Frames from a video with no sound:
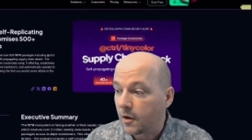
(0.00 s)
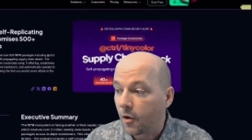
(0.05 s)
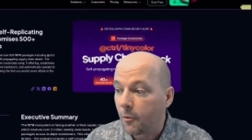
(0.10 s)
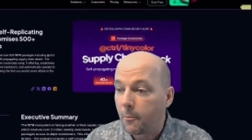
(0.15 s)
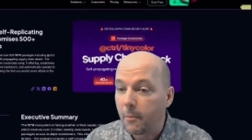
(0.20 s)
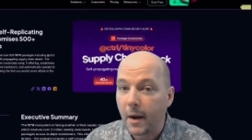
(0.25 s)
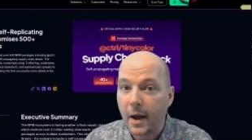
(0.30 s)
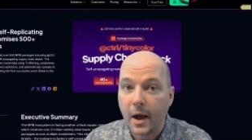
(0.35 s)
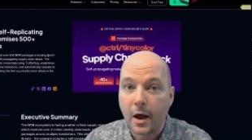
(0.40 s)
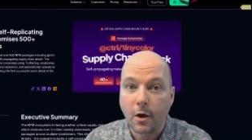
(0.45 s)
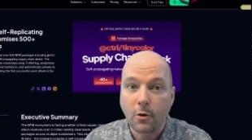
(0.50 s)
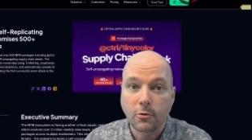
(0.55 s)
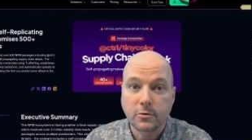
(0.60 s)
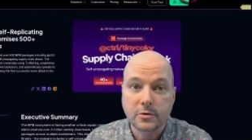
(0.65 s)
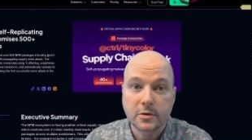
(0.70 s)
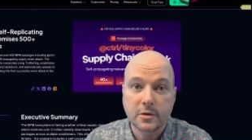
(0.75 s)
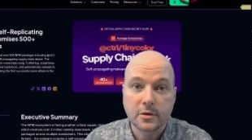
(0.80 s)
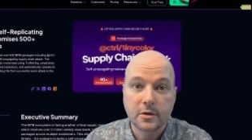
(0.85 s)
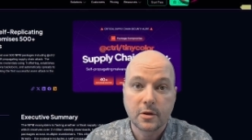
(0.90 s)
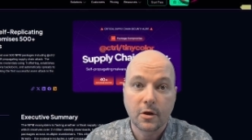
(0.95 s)

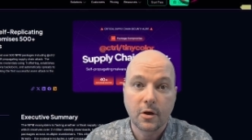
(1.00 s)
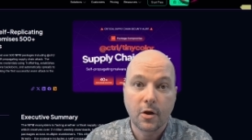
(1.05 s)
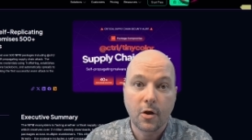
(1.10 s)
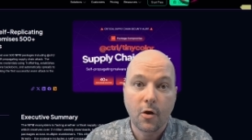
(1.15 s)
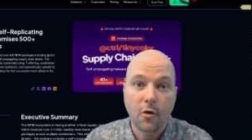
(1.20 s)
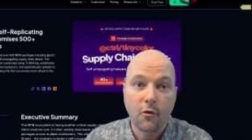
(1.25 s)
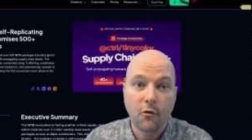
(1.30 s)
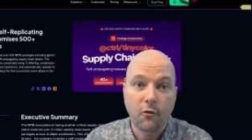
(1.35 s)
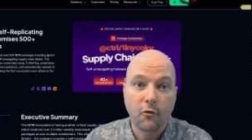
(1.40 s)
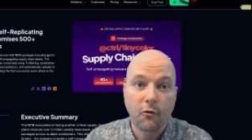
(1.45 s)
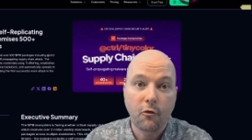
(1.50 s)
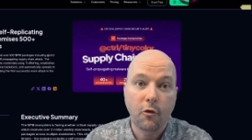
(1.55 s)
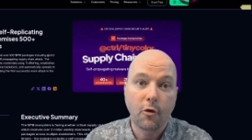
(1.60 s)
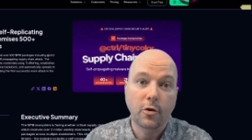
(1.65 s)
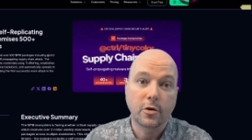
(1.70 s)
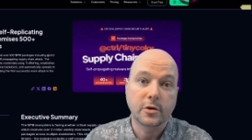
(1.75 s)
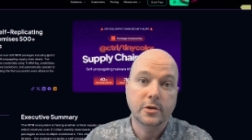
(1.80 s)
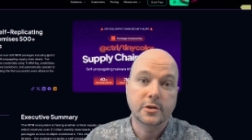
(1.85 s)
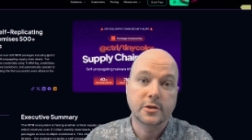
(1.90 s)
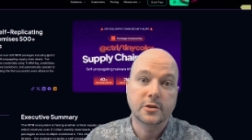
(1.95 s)
about the
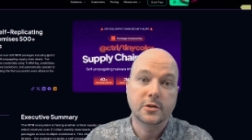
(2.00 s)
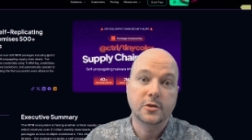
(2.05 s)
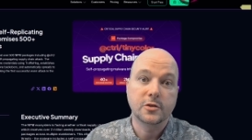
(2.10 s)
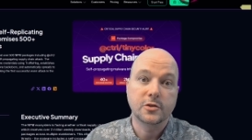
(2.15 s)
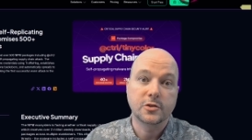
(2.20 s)
first